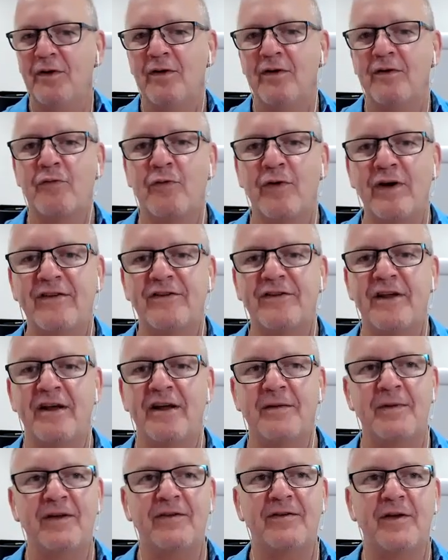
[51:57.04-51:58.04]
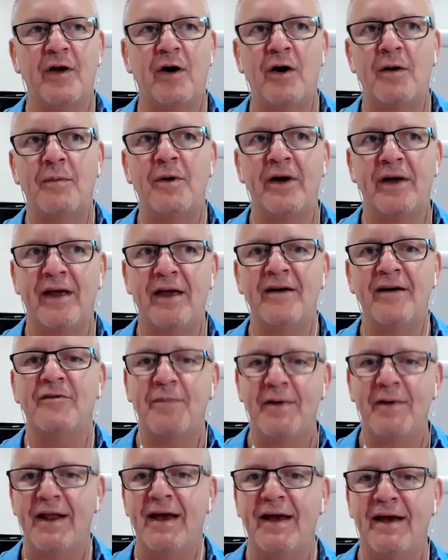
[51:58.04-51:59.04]
who have reached out to me and said, oh, my account's
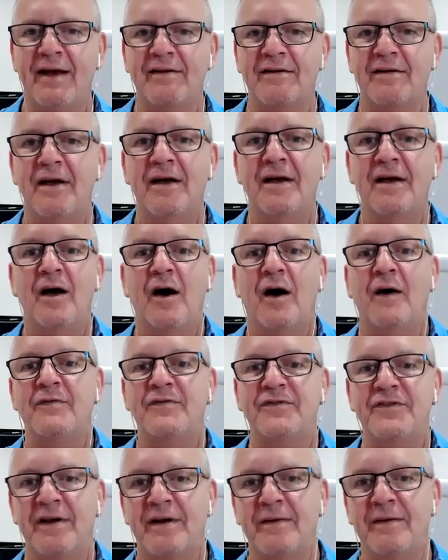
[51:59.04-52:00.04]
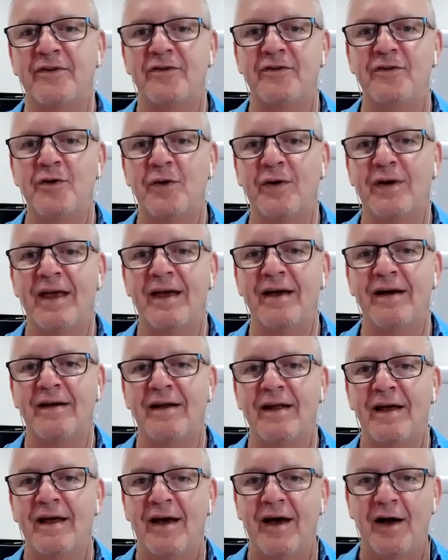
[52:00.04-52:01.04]
been hacked. I've set up this new account.
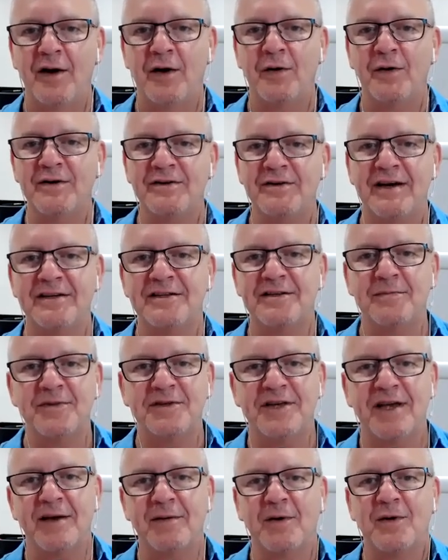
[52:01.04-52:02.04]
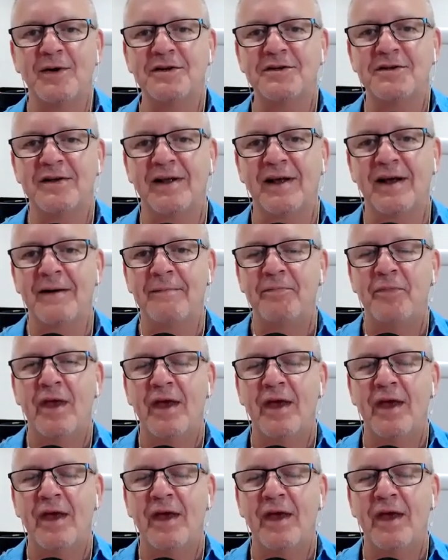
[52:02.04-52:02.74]
And I always ask them the same question. I go,